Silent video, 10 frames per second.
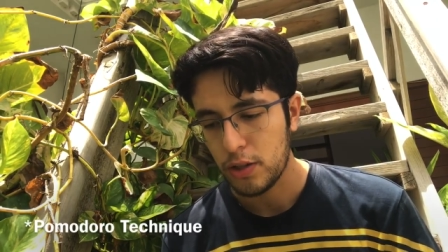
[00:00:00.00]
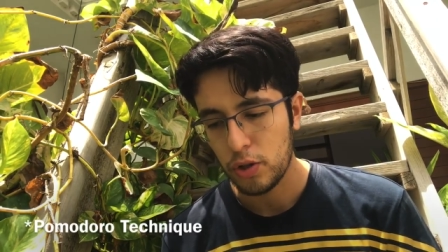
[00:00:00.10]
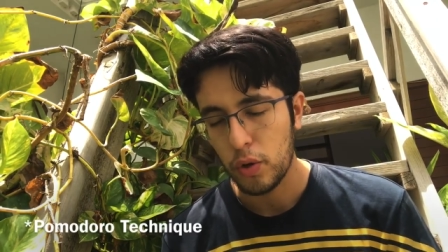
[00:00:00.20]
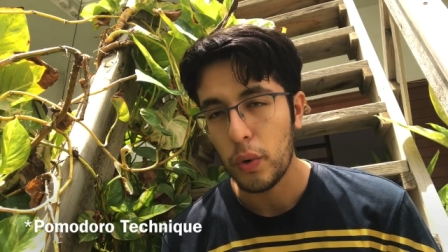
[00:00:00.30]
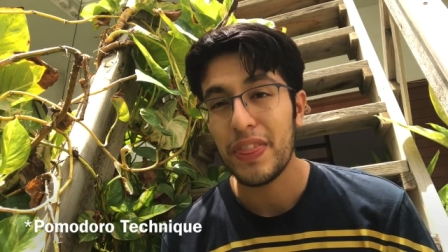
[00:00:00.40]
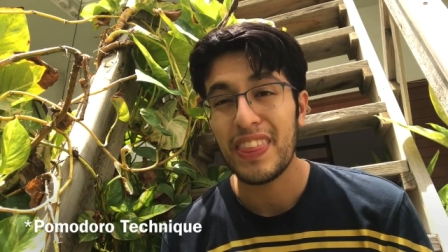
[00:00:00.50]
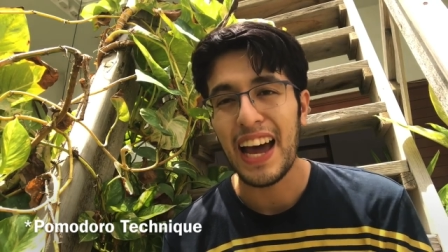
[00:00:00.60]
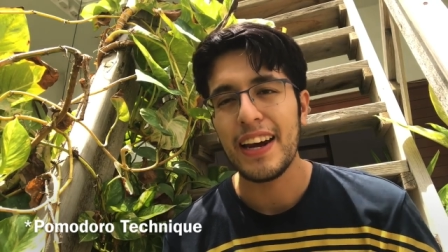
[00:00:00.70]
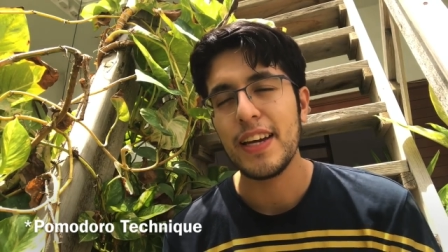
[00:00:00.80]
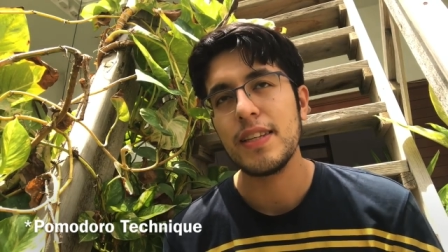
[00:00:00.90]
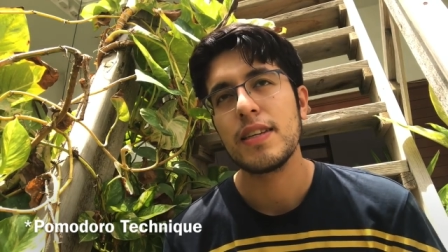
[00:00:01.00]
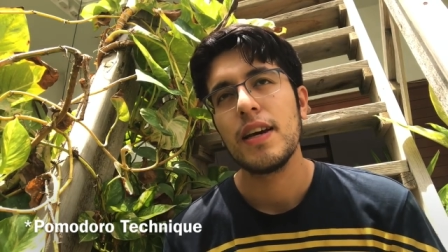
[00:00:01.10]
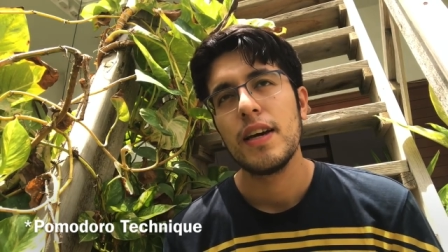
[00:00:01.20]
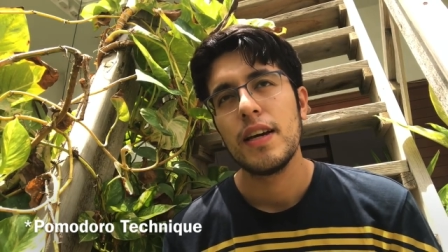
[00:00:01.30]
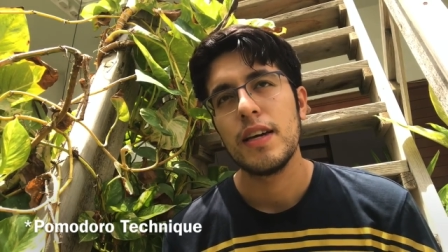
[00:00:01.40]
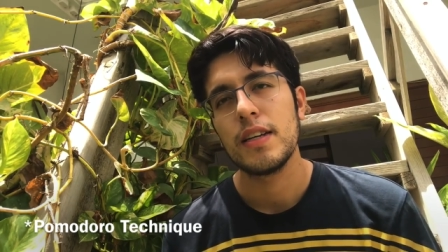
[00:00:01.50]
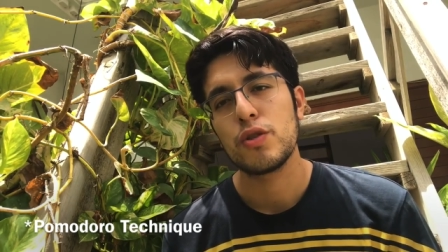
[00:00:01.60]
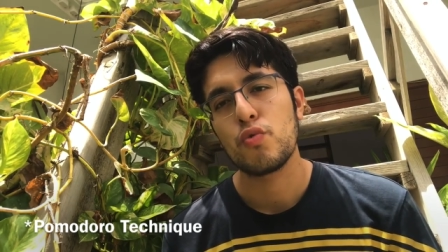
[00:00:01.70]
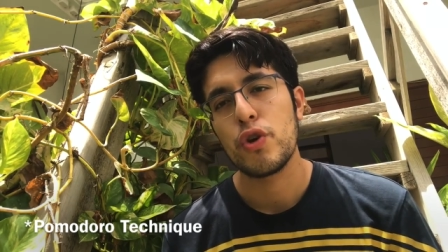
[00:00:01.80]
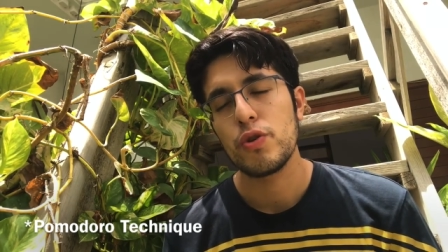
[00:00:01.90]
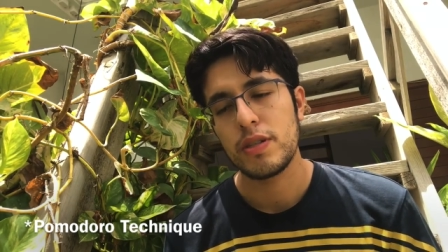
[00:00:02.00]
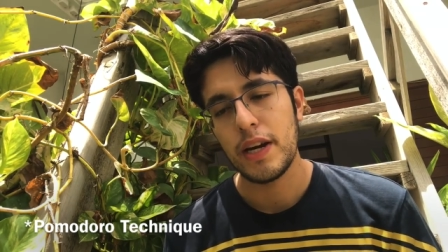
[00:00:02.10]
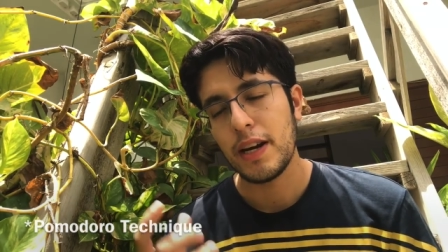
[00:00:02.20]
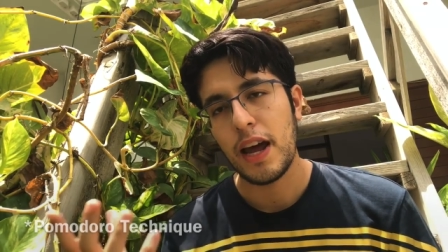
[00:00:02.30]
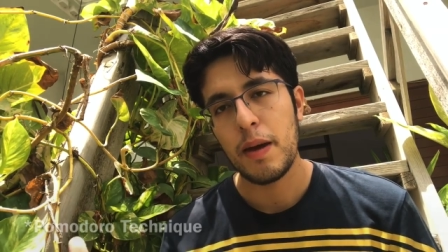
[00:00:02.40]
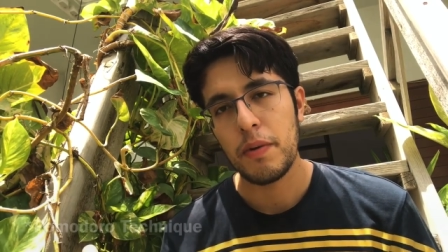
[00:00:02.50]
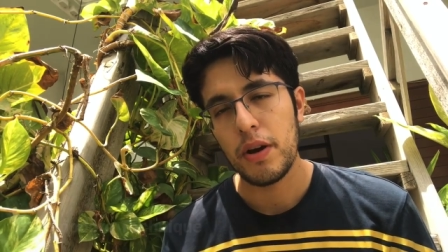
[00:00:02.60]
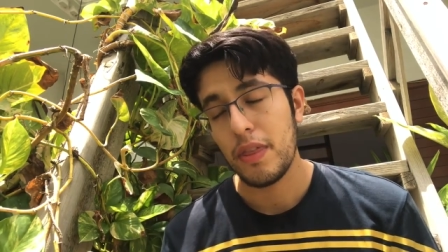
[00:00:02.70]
So what that is is you set a timer.